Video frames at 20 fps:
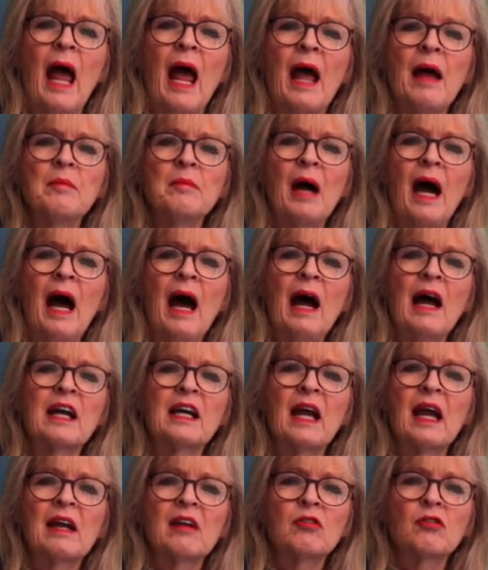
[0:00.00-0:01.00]
Am I
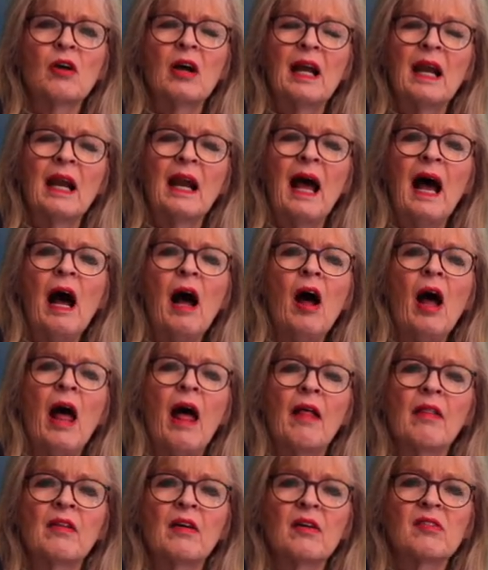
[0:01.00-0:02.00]
going to allow
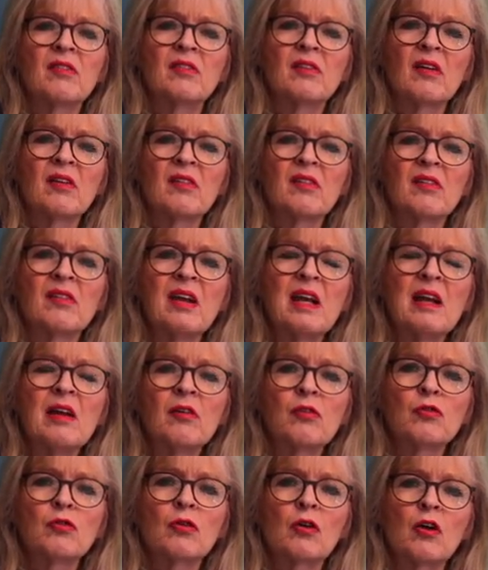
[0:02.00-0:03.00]
this
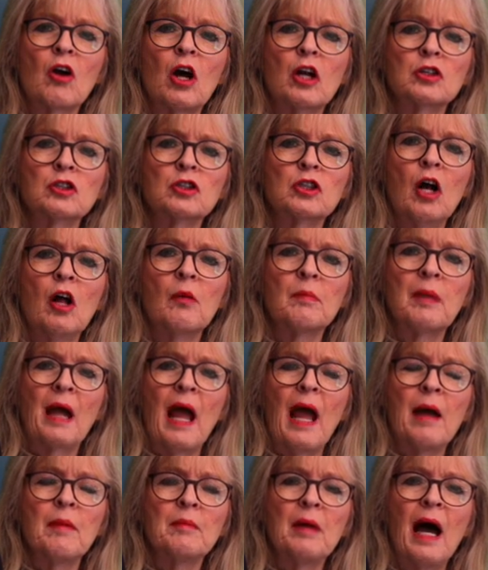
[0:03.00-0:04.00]
disease to control me?
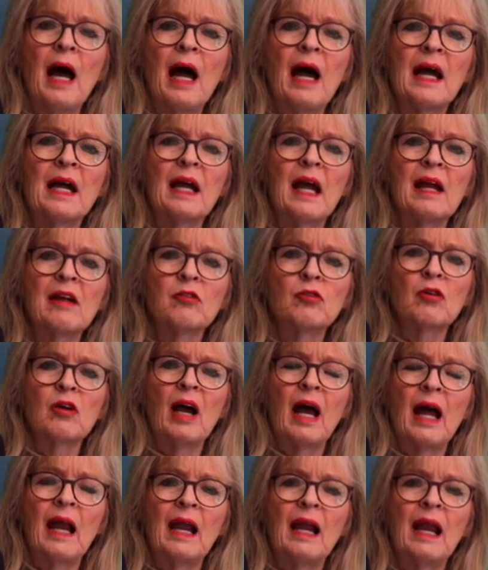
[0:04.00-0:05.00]
Am I going to
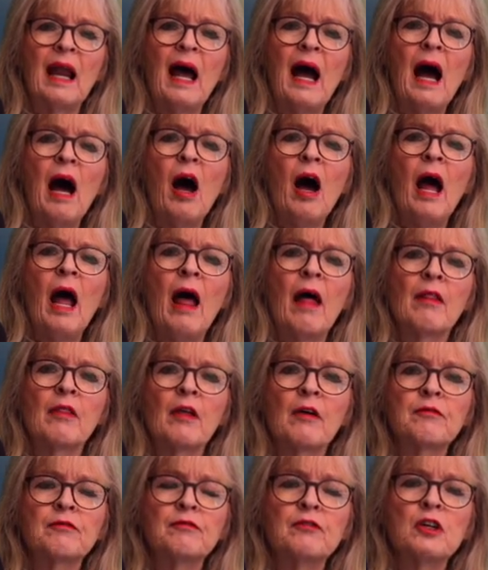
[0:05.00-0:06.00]
allow
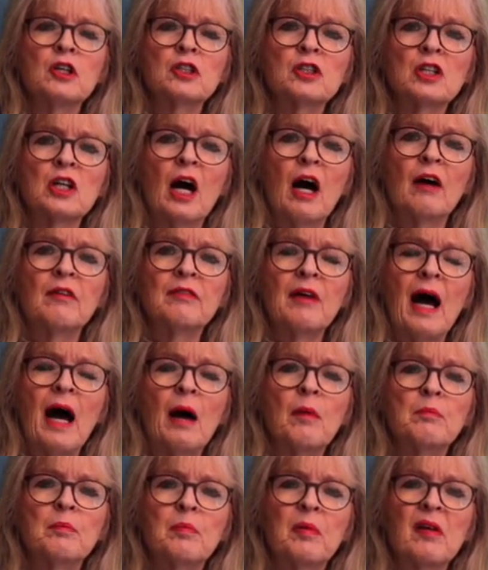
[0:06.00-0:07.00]
the future of
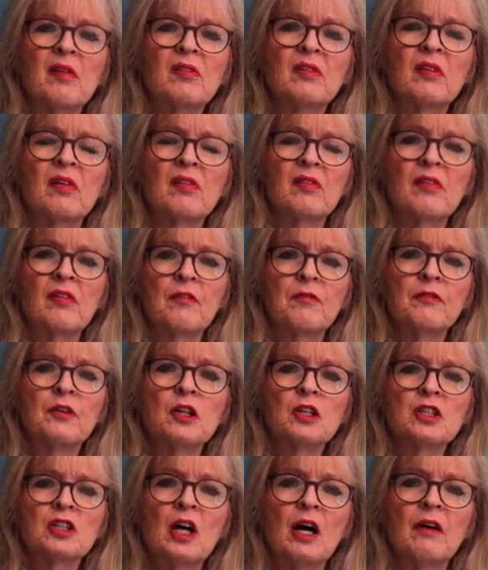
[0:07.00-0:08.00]
our business, the
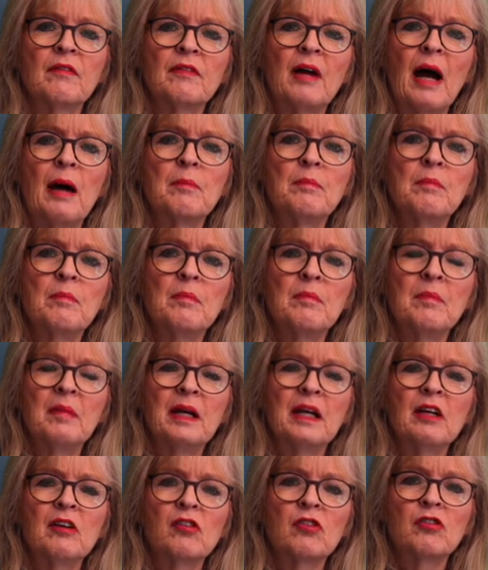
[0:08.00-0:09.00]
future of our
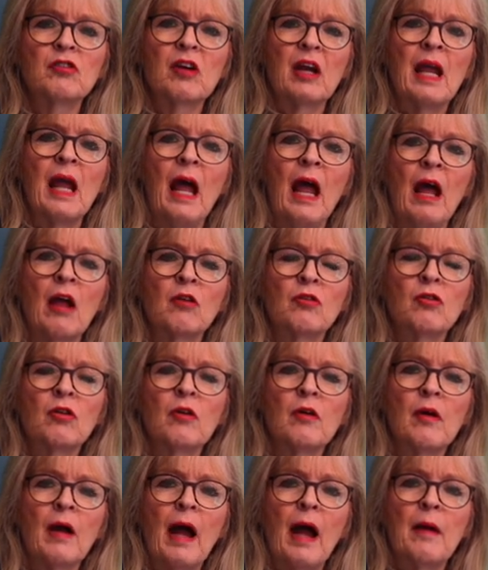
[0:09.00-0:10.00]
ministry
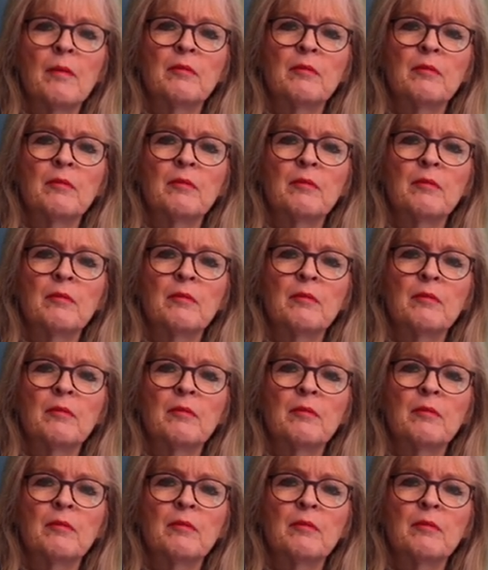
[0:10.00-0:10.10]
to